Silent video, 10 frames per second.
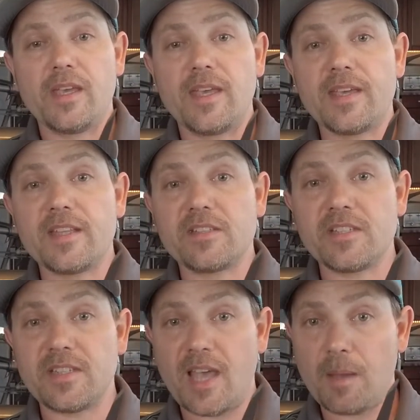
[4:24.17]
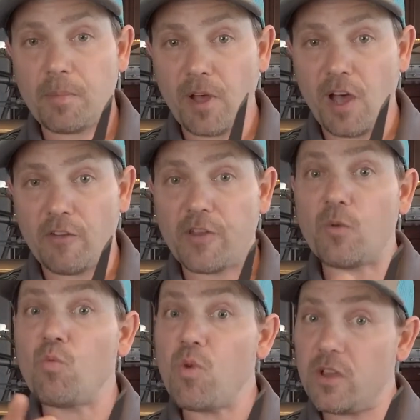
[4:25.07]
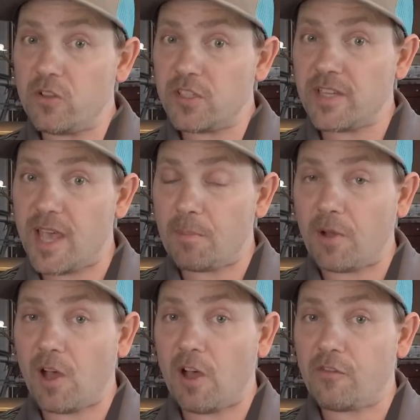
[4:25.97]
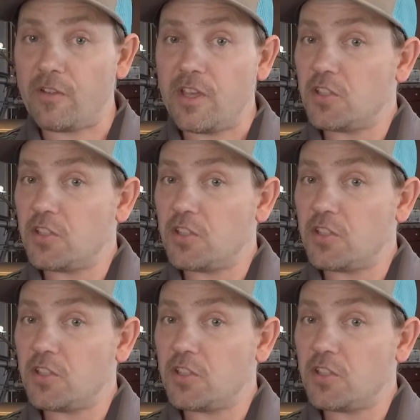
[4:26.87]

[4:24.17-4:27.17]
it can snap off and will snap off,